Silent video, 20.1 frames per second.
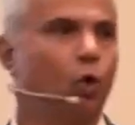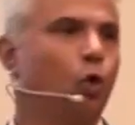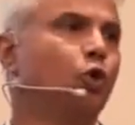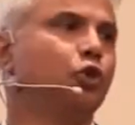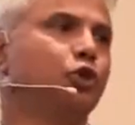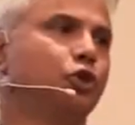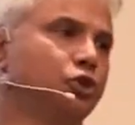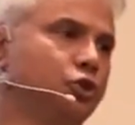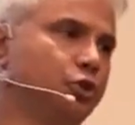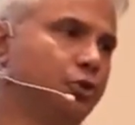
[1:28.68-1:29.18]

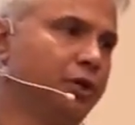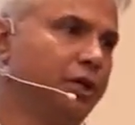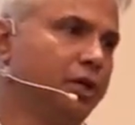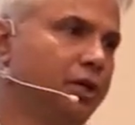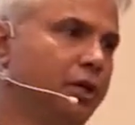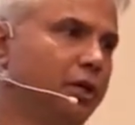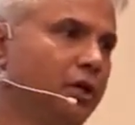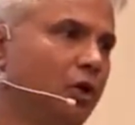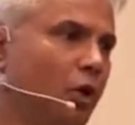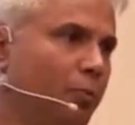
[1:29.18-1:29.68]
or you're
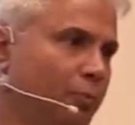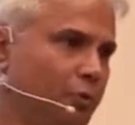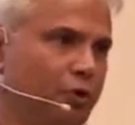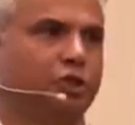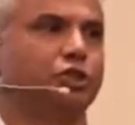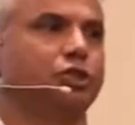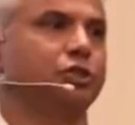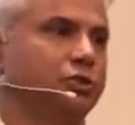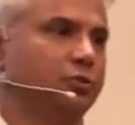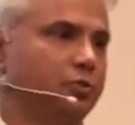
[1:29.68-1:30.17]
doing
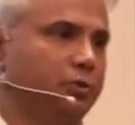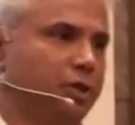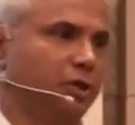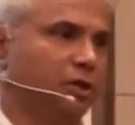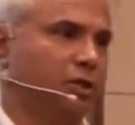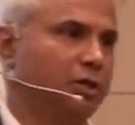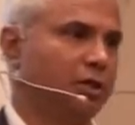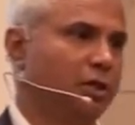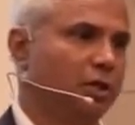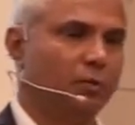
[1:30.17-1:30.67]
operations
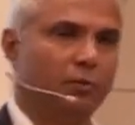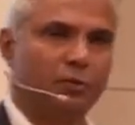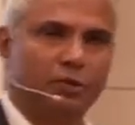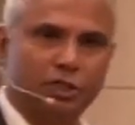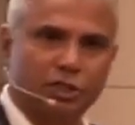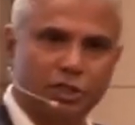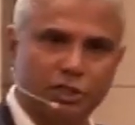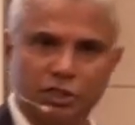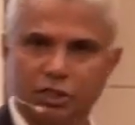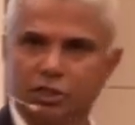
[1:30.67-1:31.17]
work,
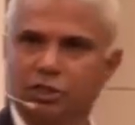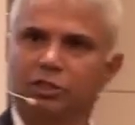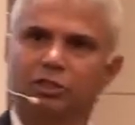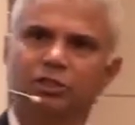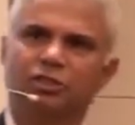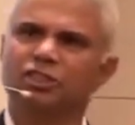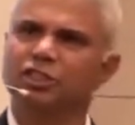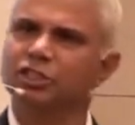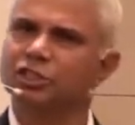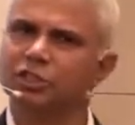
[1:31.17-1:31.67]
which is
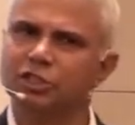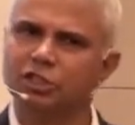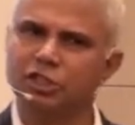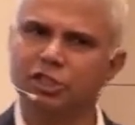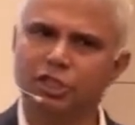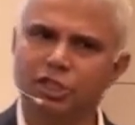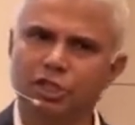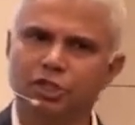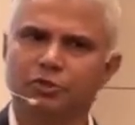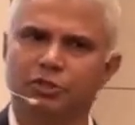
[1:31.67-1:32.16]
just
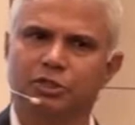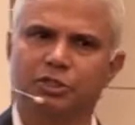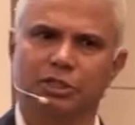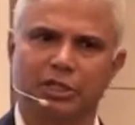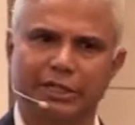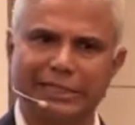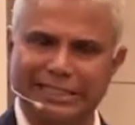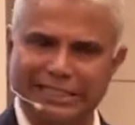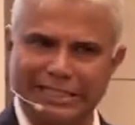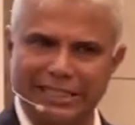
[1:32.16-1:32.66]
continuous,
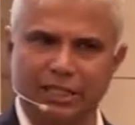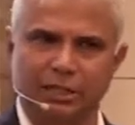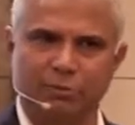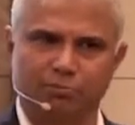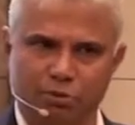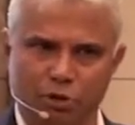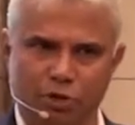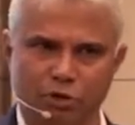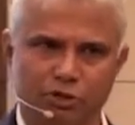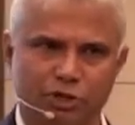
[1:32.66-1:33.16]
a single
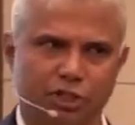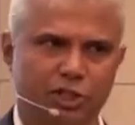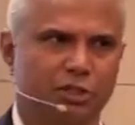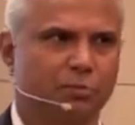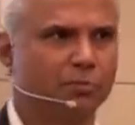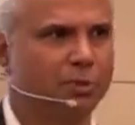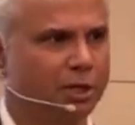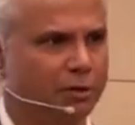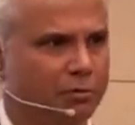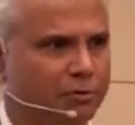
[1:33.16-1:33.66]

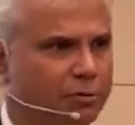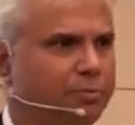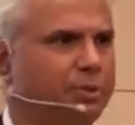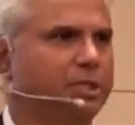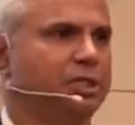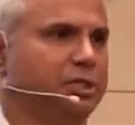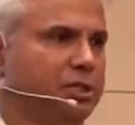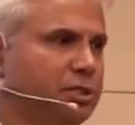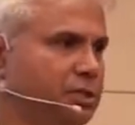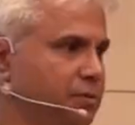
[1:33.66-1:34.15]
process being
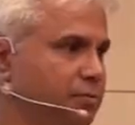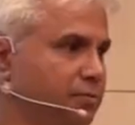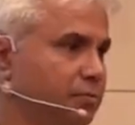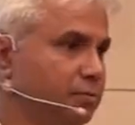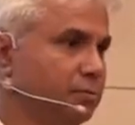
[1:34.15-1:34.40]
repeated.